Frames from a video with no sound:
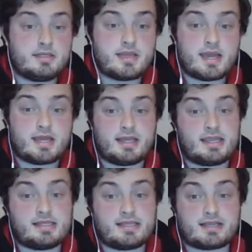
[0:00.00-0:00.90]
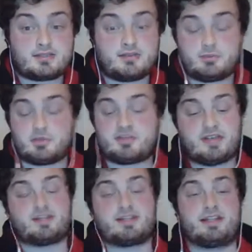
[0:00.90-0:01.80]
Yeah, he has got the most
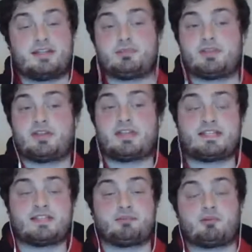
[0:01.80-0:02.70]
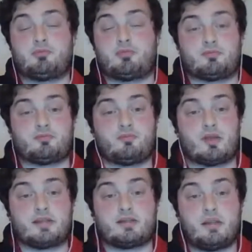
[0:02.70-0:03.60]
saves in the league, but this is the problem.
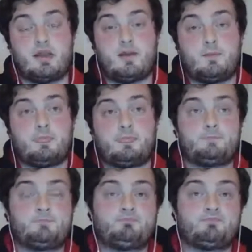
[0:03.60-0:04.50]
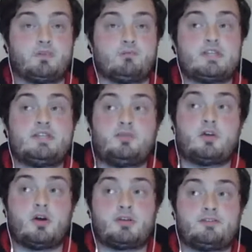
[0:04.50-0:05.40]
When you've
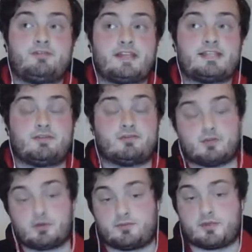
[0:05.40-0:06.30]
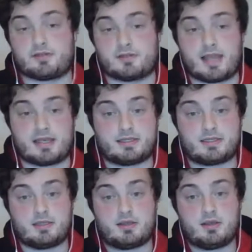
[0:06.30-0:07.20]
got a defence in front of you
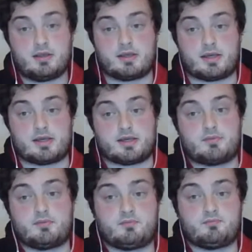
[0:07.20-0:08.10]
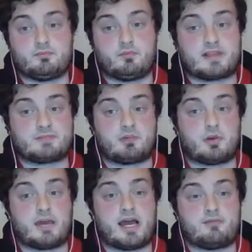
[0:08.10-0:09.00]
like West
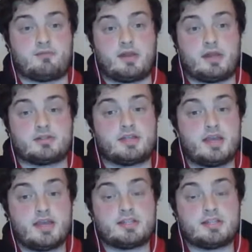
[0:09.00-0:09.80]
Brom have, and